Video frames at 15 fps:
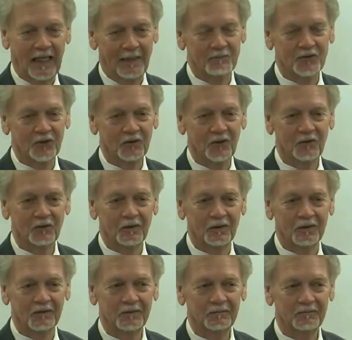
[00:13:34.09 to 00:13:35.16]

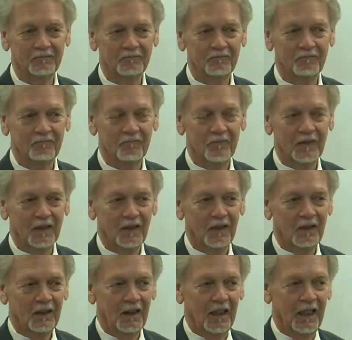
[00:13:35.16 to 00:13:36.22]
Absolutely.
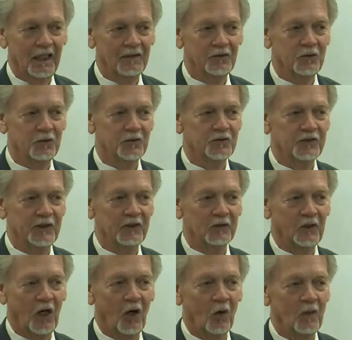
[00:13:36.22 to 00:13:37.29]
And do you
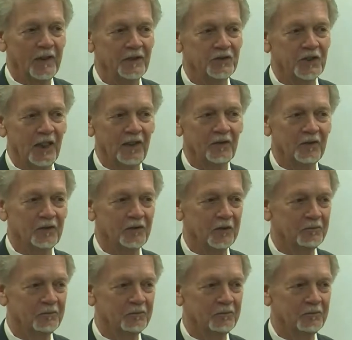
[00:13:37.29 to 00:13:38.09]
still owe each other?